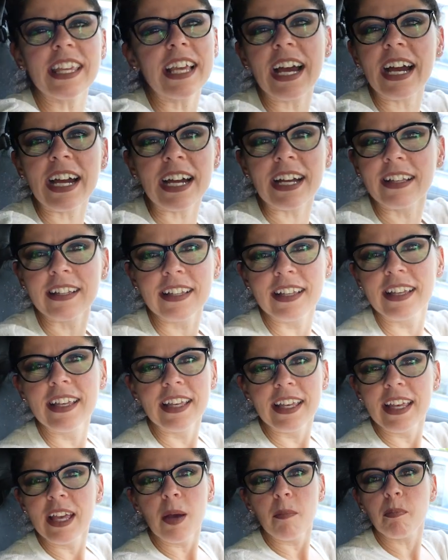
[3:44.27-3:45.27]
Yeah,
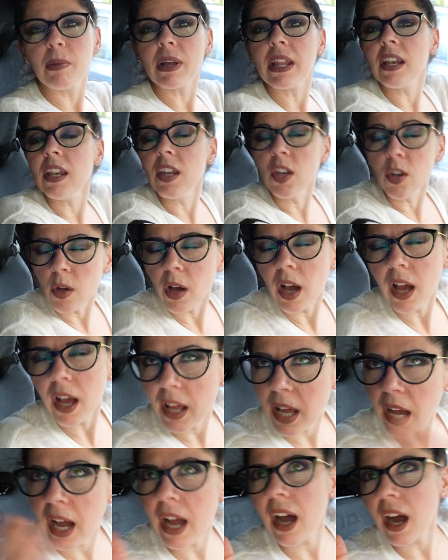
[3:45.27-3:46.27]
but
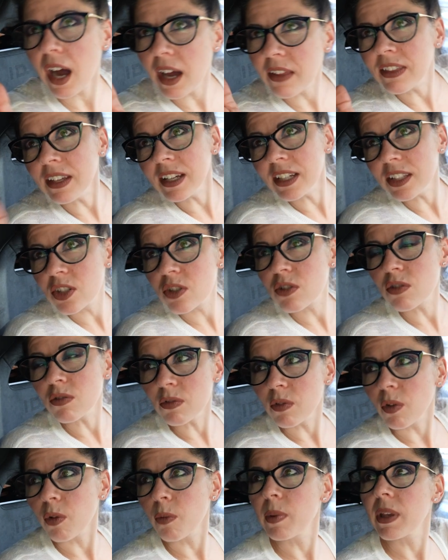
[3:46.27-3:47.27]
I think it's
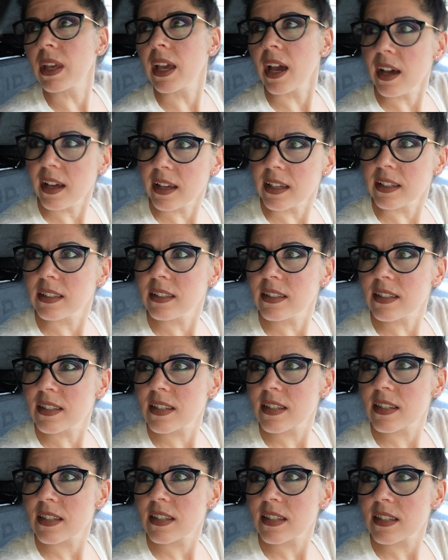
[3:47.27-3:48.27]
true though,
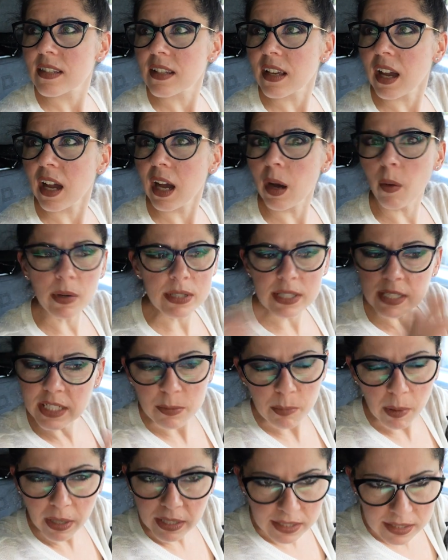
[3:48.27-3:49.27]
because I wasn't
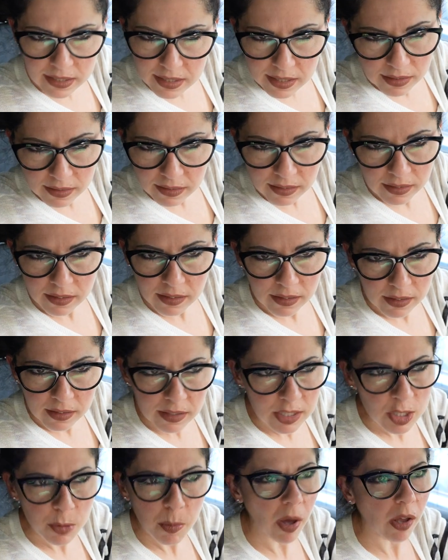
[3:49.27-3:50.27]
expecting
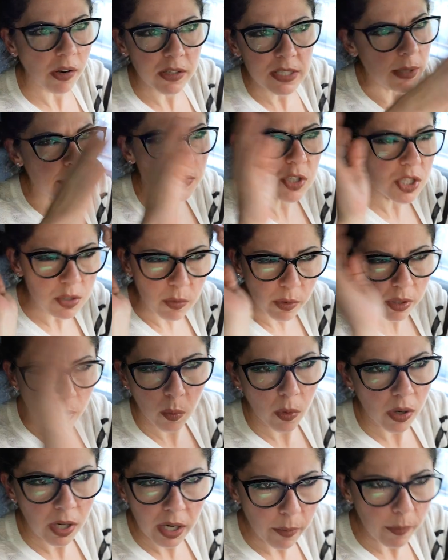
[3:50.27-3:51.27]
to be honest. I was just going to
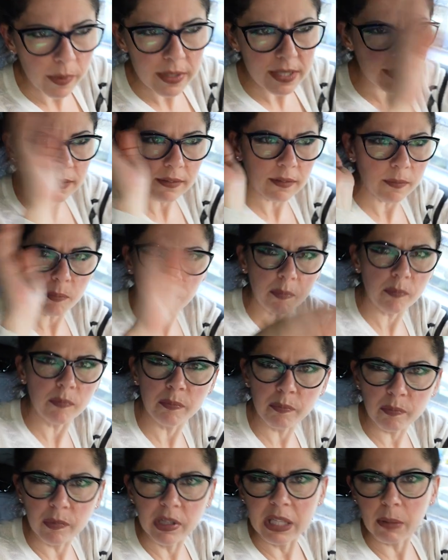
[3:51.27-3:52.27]
work. I
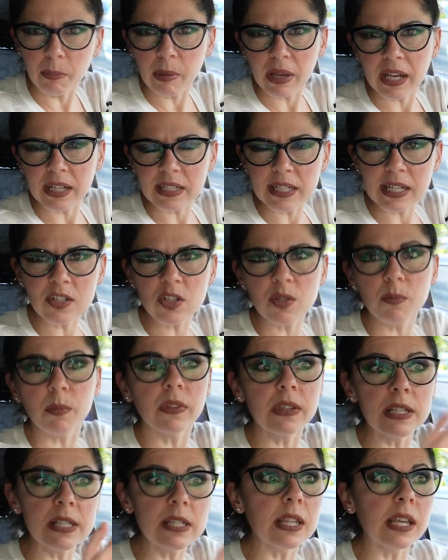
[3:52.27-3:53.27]
wasn't really paying attention,
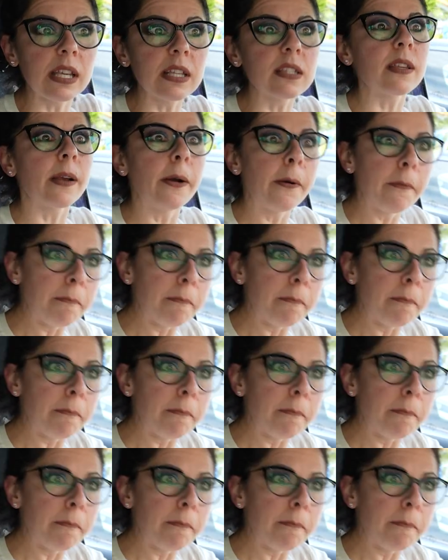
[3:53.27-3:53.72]
but these things